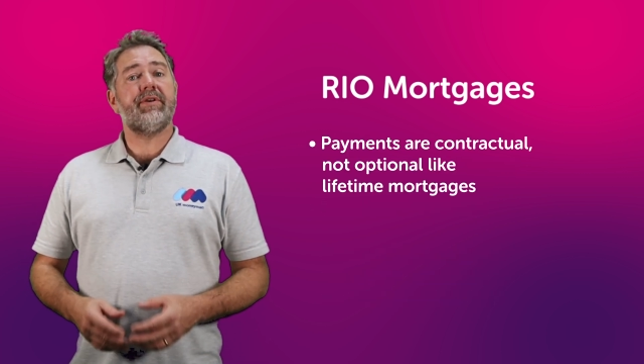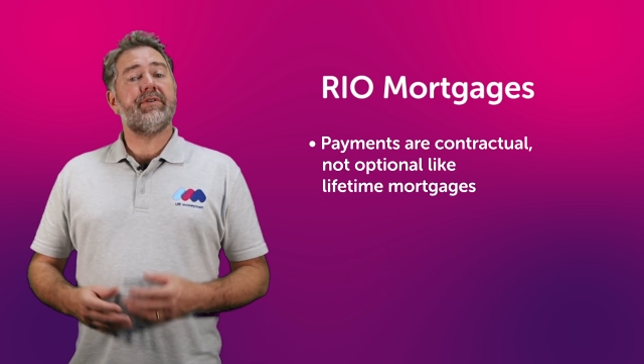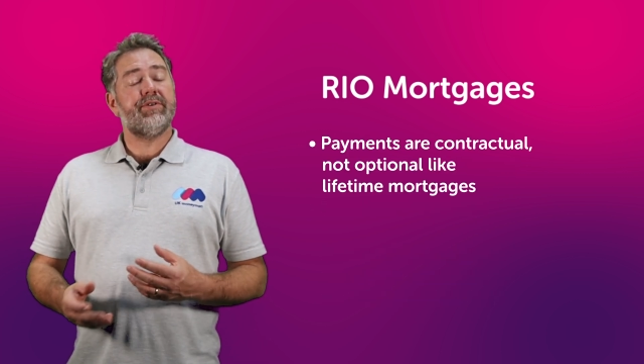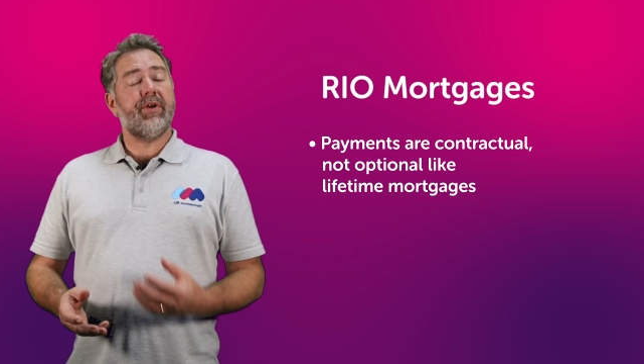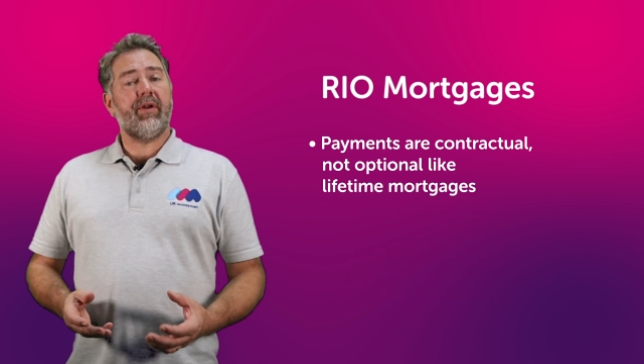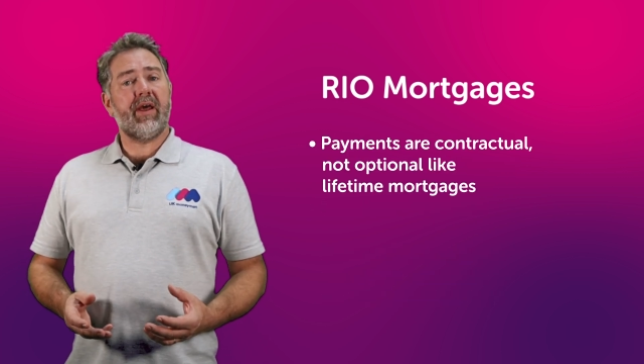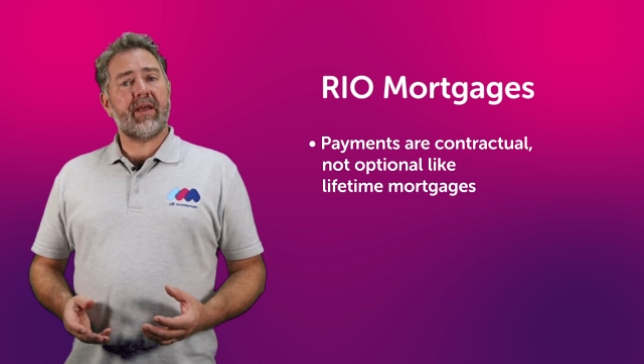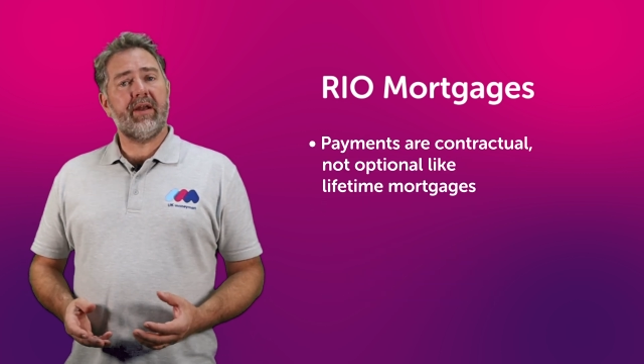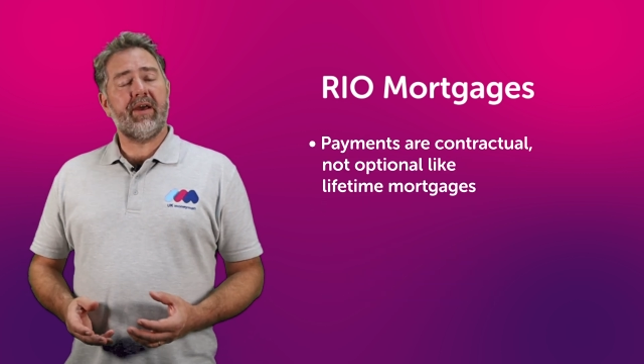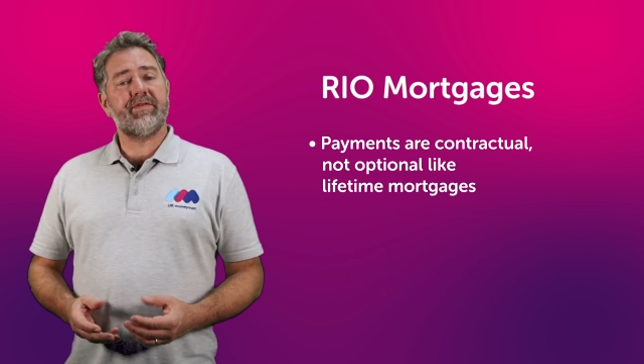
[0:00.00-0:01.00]
so it's not
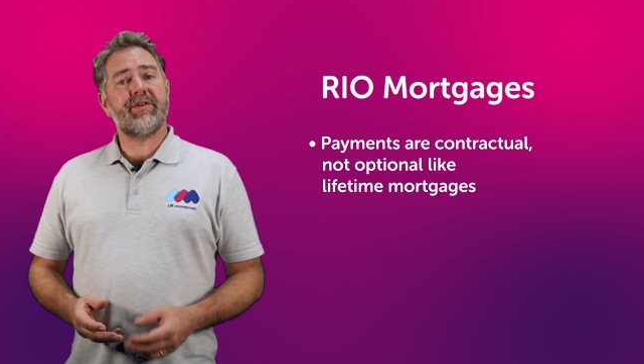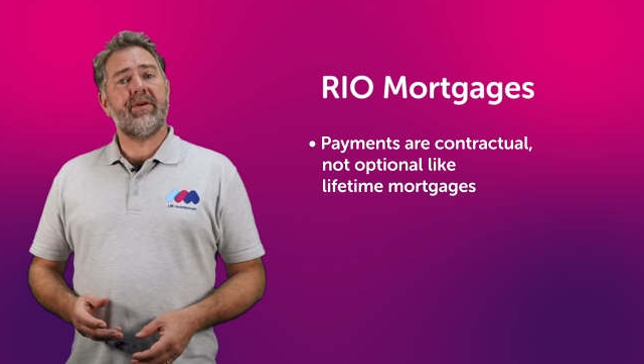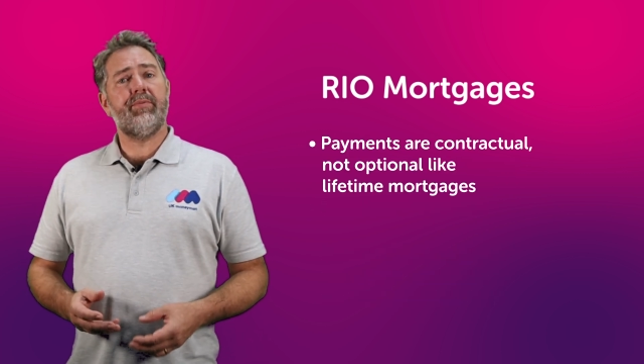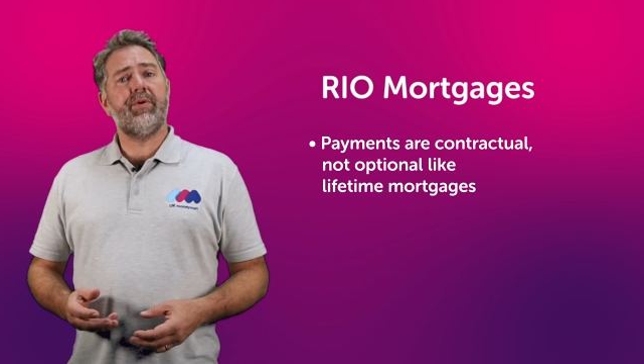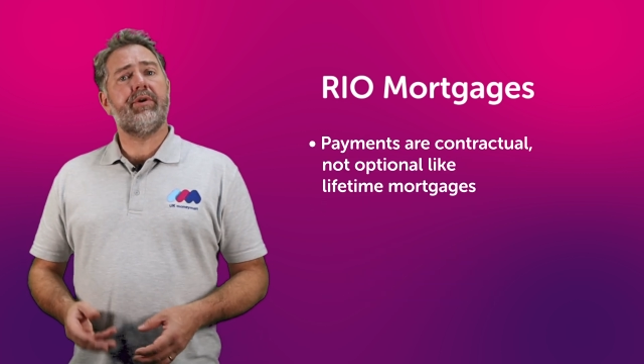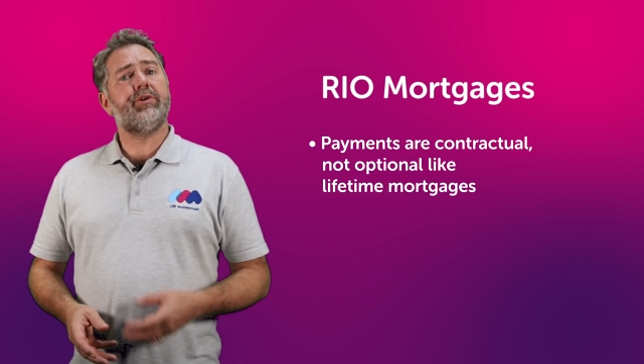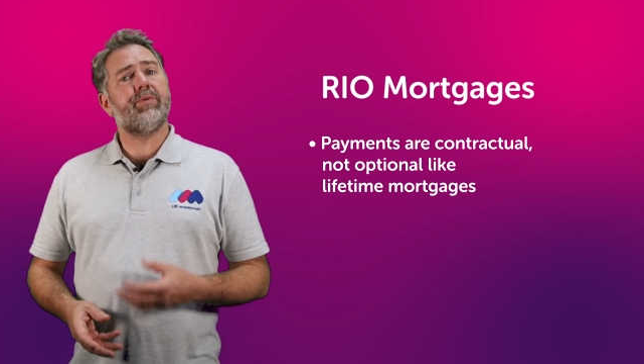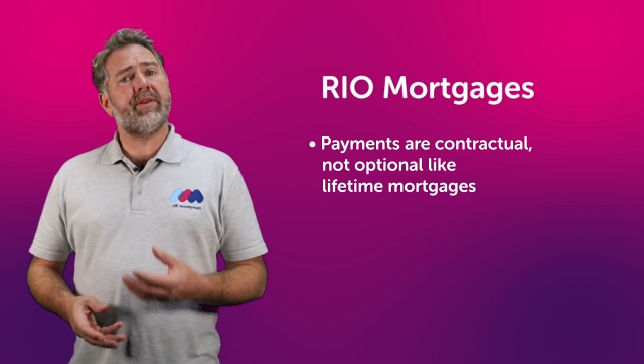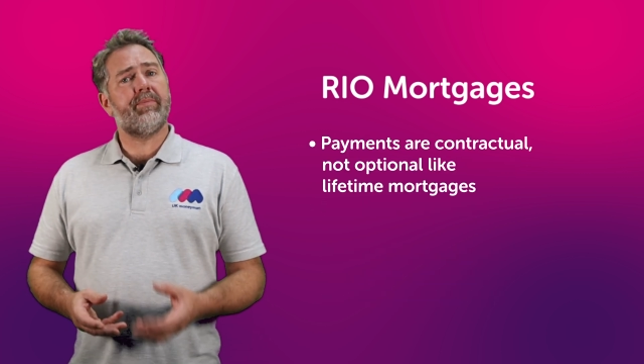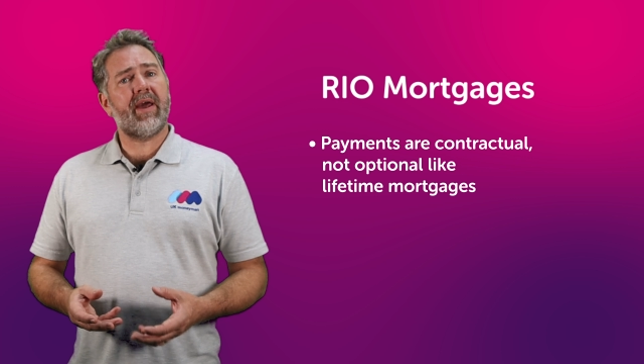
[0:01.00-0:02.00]
like a lifetime
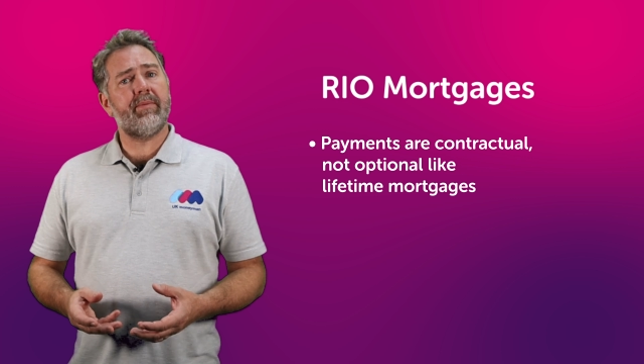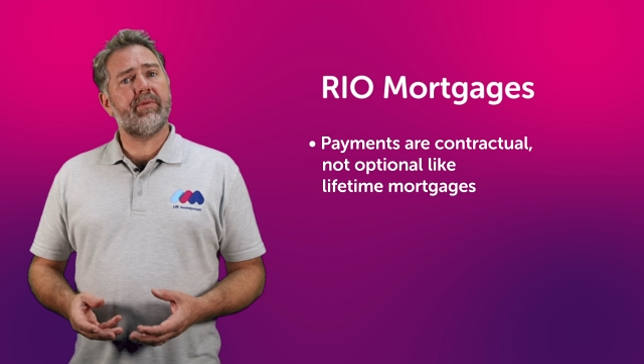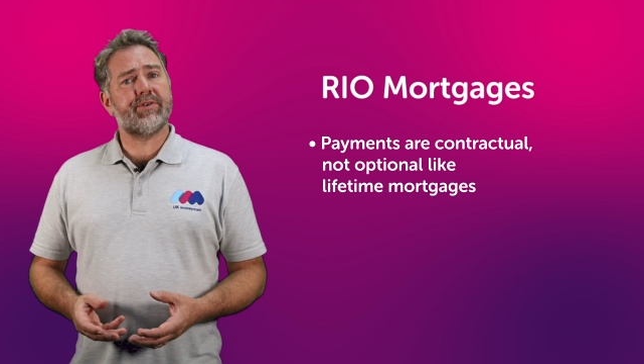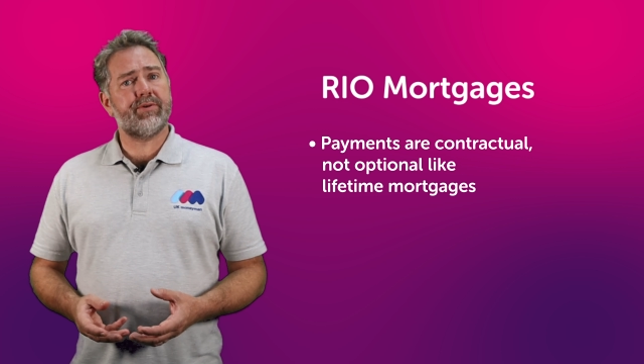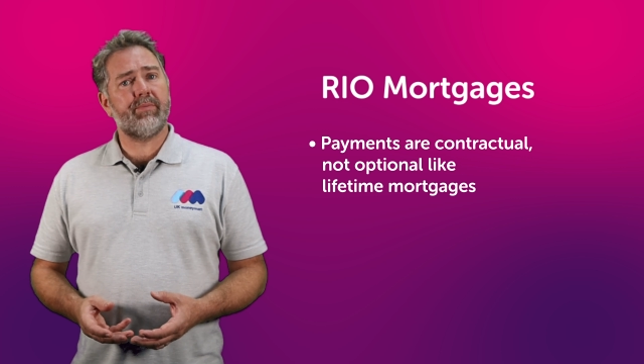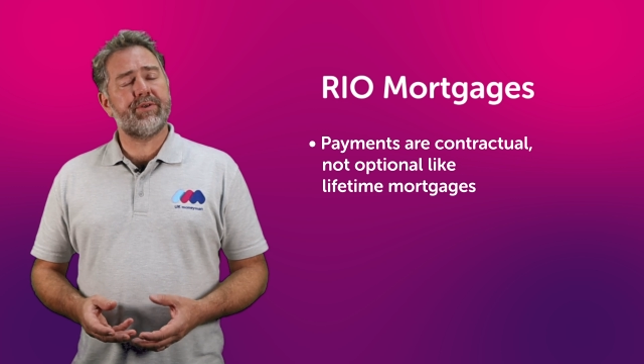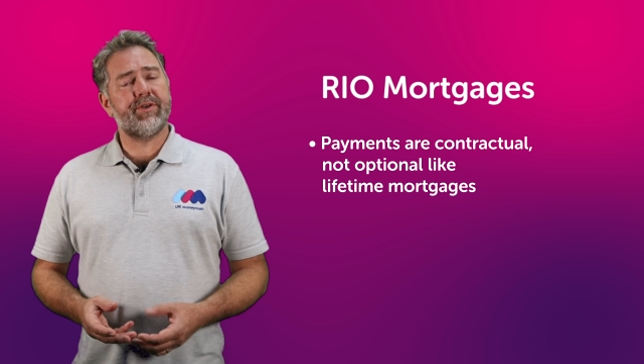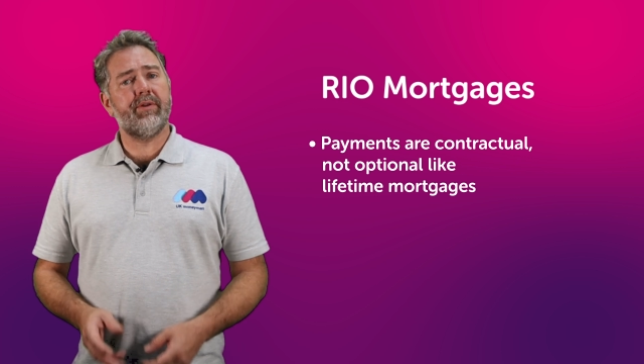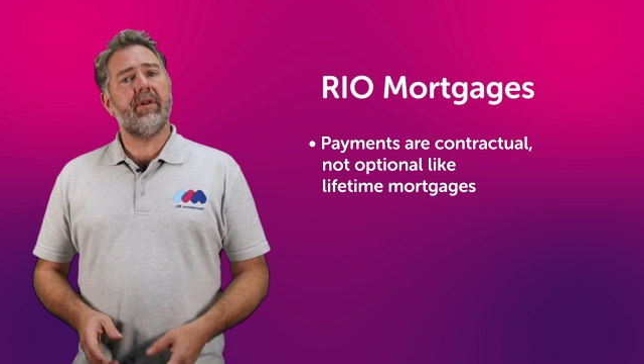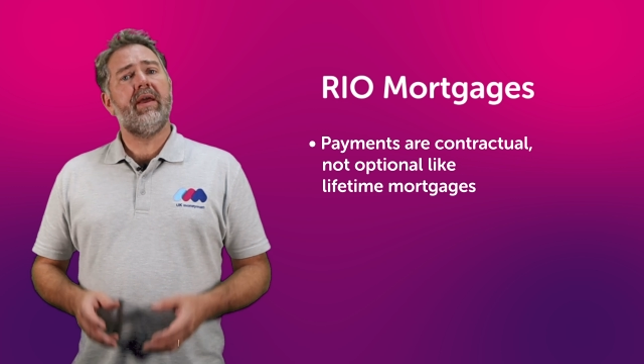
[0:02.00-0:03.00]
mortgage where the payments are
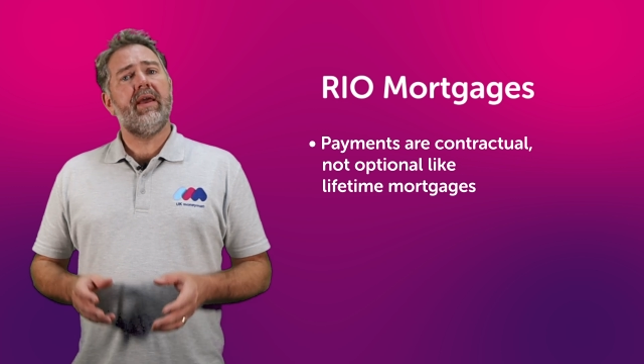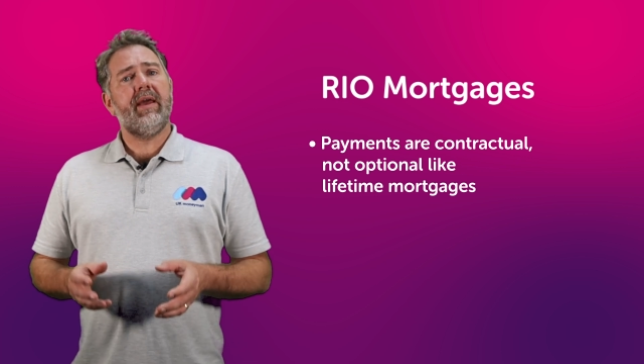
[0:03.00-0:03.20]
optional.